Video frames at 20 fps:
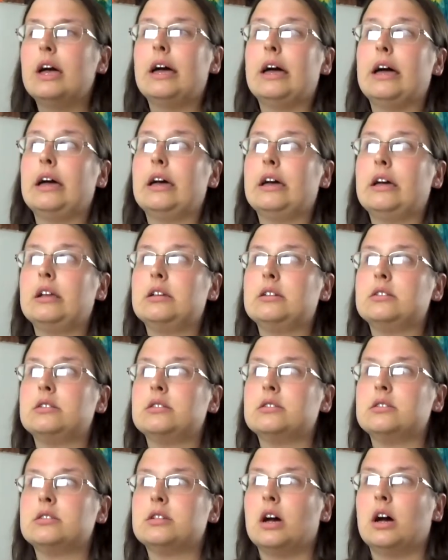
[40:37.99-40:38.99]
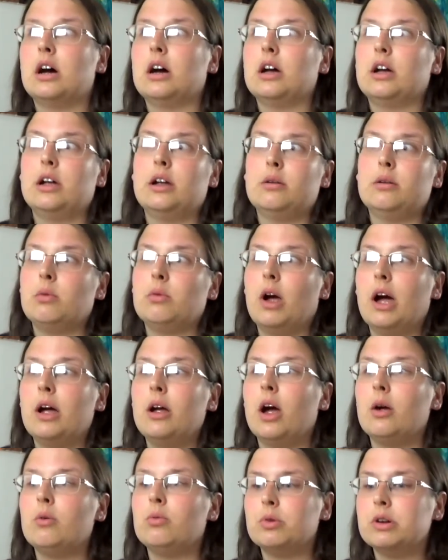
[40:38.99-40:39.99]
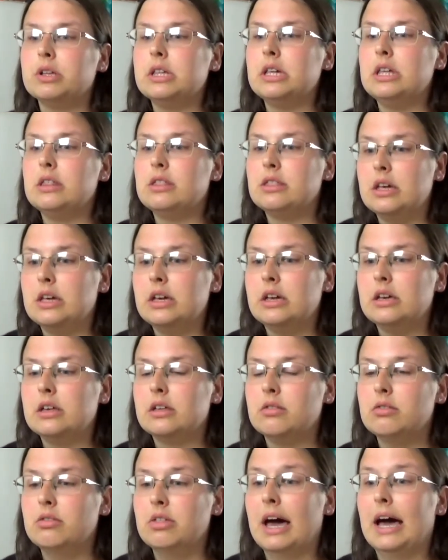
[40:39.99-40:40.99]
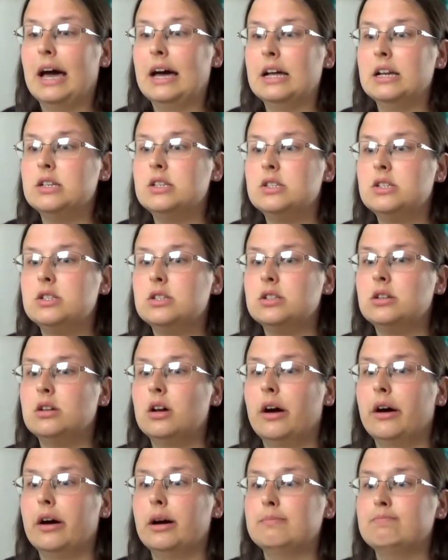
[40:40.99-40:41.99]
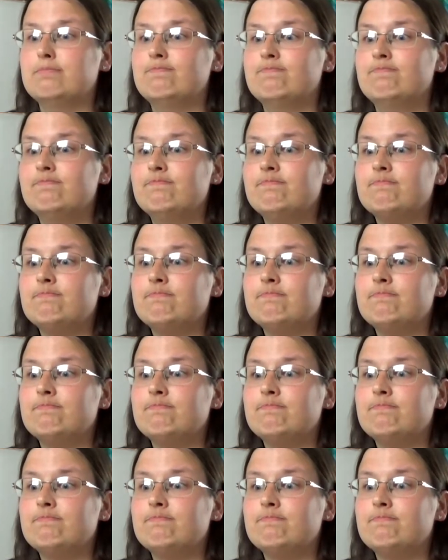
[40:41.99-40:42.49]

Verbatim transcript: And I I, I really think that um,